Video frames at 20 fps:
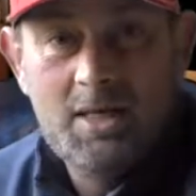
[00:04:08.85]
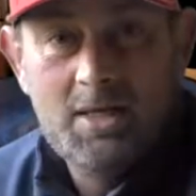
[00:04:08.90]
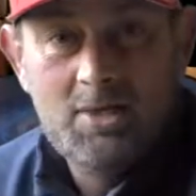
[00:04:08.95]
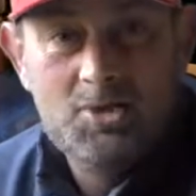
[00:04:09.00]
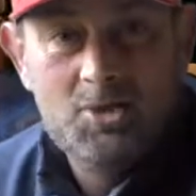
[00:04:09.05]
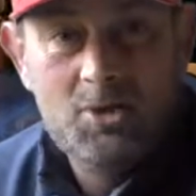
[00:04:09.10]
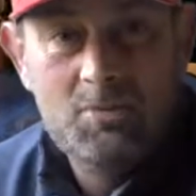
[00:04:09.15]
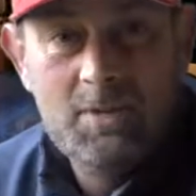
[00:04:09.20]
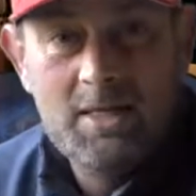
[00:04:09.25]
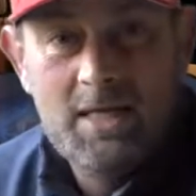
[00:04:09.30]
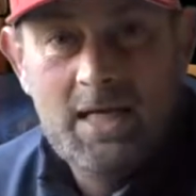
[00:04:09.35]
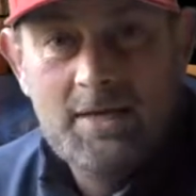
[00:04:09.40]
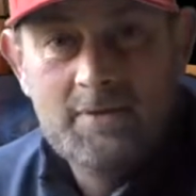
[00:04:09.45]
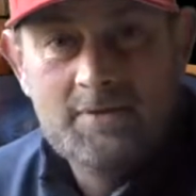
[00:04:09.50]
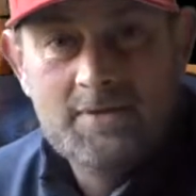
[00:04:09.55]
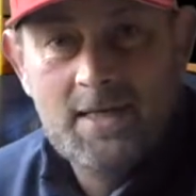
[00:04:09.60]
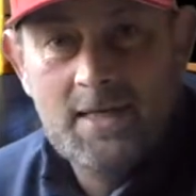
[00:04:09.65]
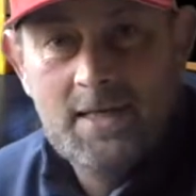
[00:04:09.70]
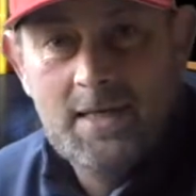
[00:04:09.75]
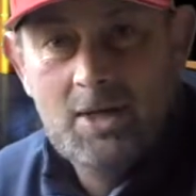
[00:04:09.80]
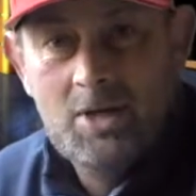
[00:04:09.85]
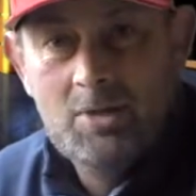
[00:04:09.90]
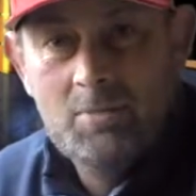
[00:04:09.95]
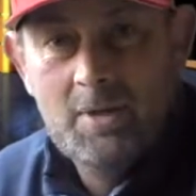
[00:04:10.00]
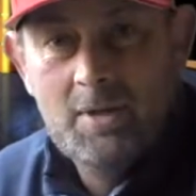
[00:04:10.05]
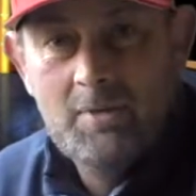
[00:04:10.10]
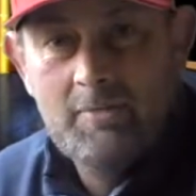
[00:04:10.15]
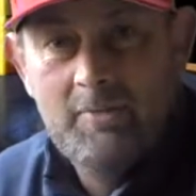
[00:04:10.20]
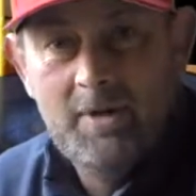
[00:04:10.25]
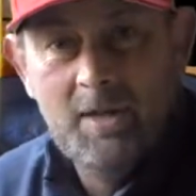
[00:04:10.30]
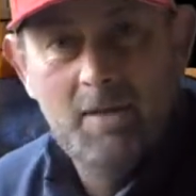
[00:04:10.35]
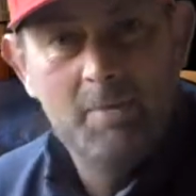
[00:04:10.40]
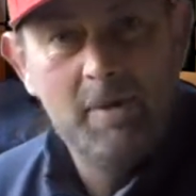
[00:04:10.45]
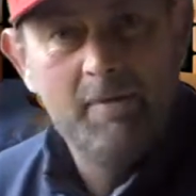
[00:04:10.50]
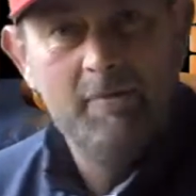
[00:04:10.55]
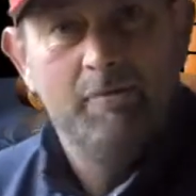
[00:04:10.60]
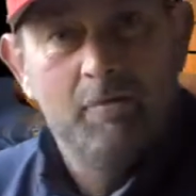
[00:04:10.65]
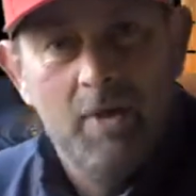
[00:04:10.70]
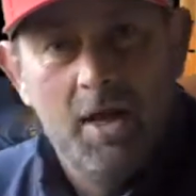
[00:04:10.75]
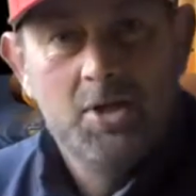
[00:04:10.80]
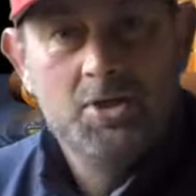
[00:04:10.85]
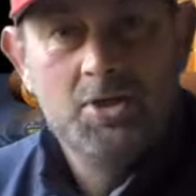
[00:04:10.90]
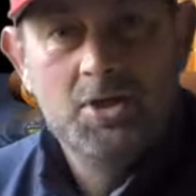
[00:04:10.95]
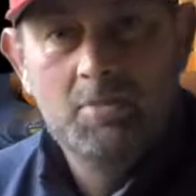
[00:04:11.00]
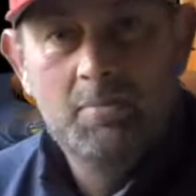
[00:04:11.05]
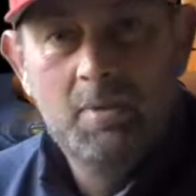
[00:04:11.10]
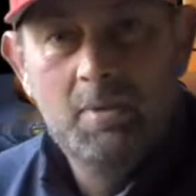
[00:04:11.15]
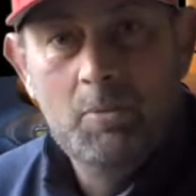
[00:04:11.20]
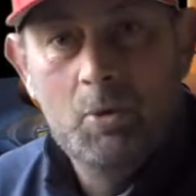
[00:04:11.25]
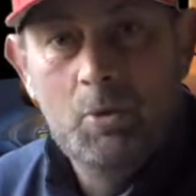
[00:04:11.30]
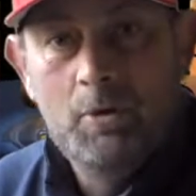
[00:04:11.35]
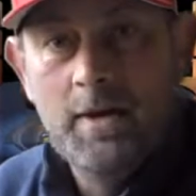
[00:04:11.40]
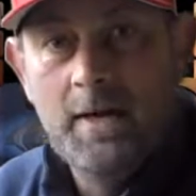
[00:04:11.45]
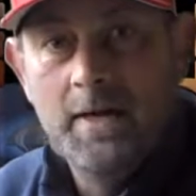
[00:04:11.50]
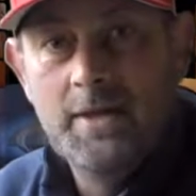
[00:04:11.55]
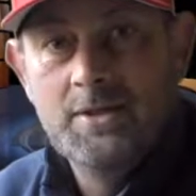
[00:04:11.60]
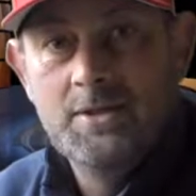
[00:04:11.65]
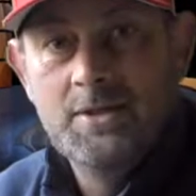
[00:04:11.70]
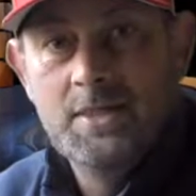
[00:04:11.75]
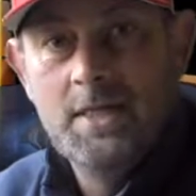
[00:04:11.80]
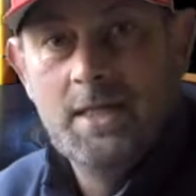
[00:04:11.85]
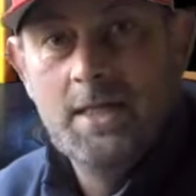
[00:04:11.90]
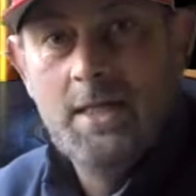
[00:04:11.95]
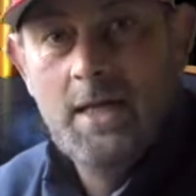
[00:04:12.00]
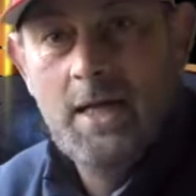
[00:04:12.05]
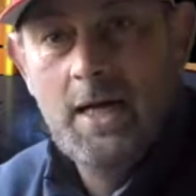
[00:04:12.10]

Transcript: sort my lifestyle out a bit, feel a bit fresher, a bit more energy.